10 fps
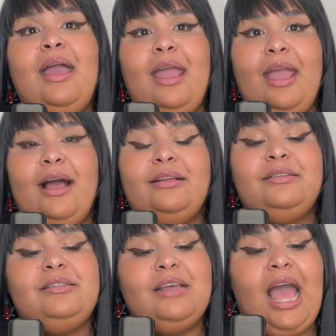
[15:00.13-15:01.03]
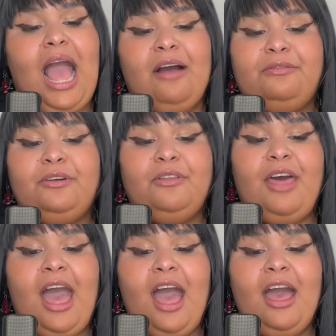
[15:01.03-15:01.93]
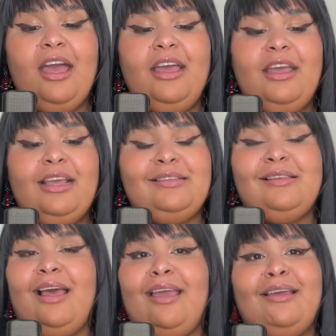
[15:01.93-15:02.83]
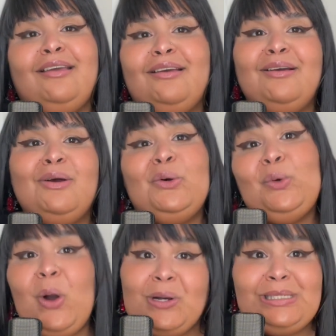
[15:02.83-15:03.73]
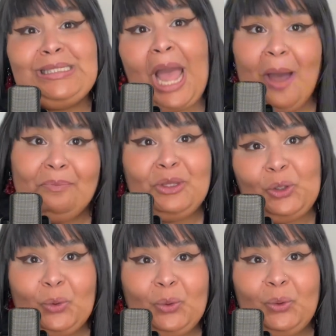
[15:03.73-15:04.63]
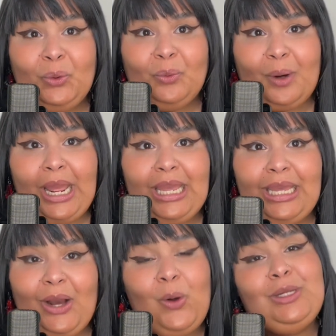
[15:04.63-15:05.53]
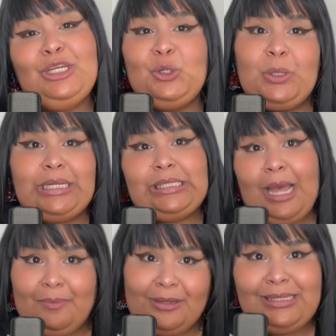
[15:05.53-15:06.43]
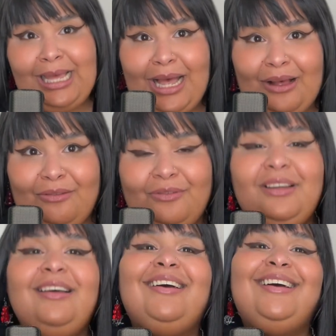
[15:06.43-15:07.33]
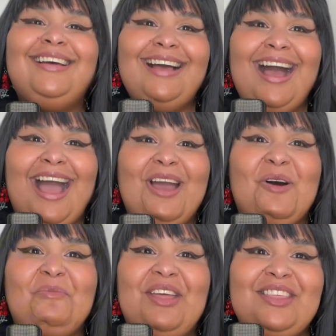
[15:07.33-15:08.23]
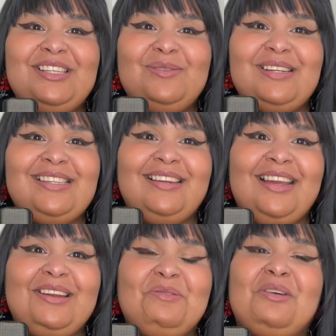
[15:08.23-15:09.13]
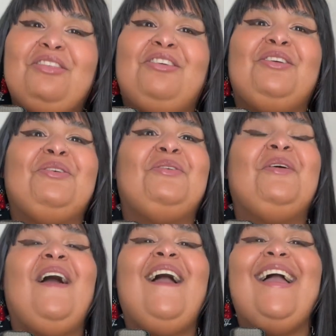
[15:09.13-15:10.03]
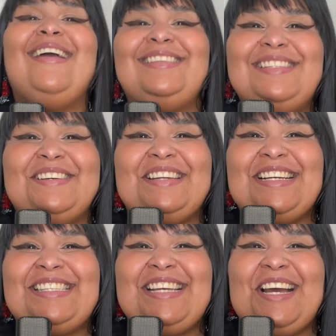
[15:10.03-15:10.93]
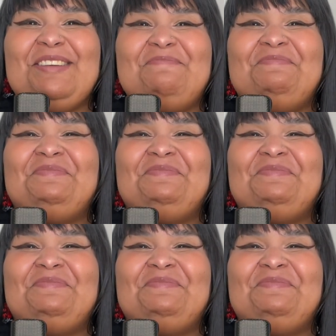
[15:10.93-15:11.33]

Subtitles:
And after that, it's like, who gonna stop you? Right? Only you can stop yourself. I hope that this resonated with you. Until next time.